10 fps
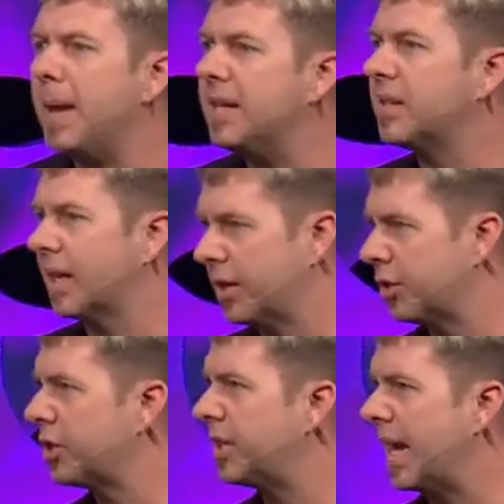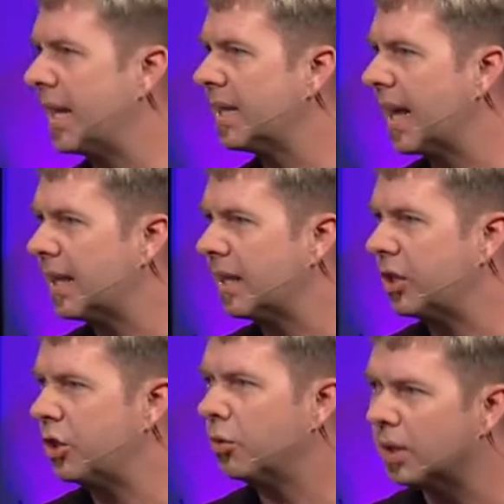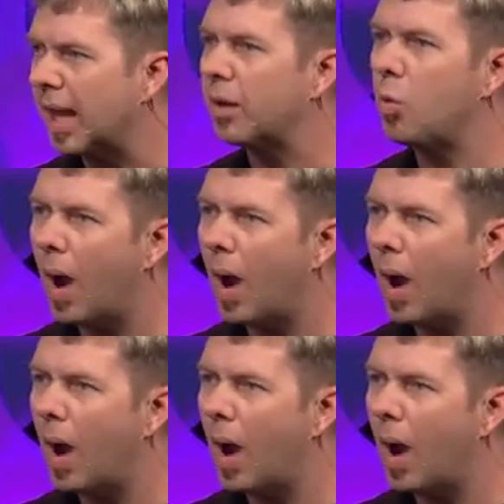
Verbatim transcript: basic understanding that you are like